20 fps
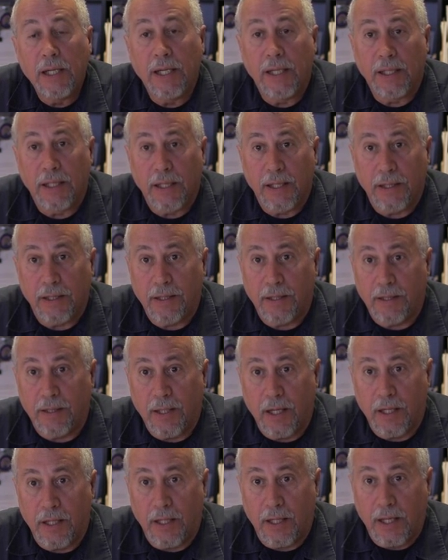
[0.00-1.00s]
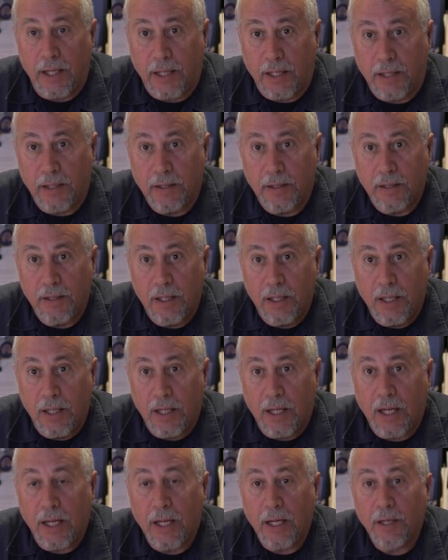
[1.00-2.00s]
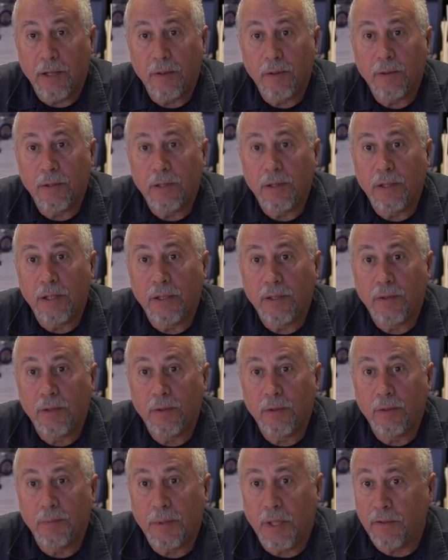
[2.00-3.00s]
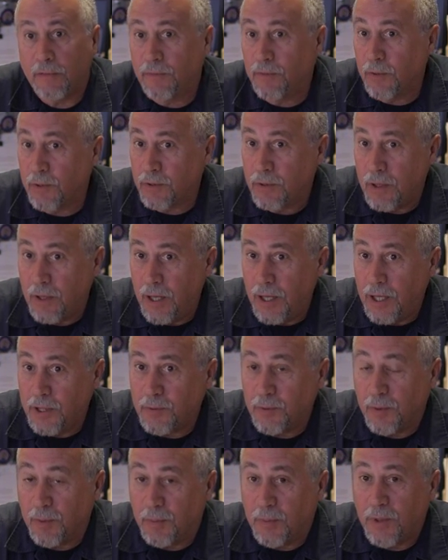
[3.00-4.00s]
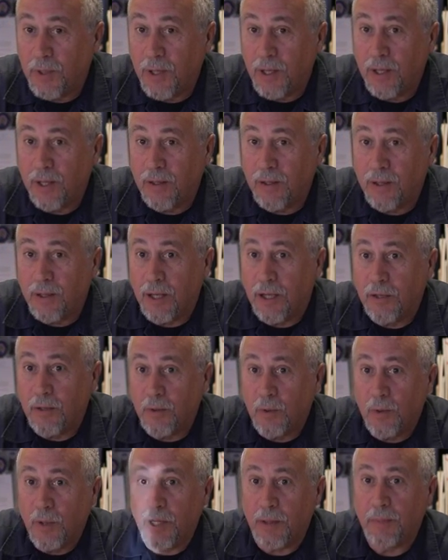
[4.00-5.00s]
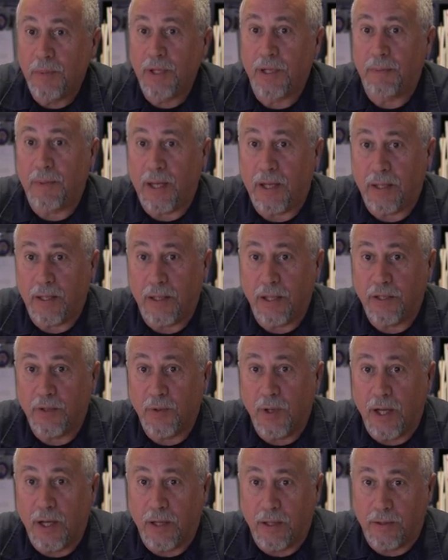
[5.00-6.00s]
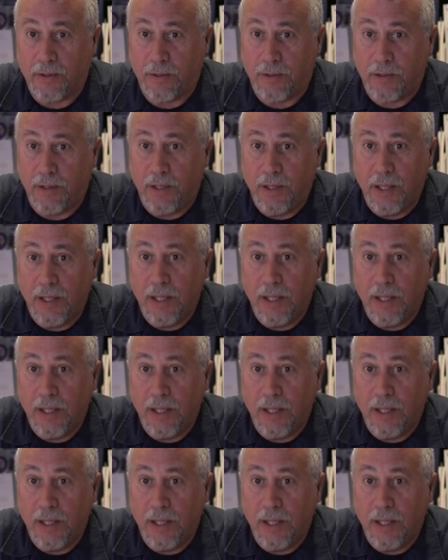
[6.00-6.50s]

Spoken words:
in 1998, I entered into my first classroom thinking that I knew quite a bit about hydronics.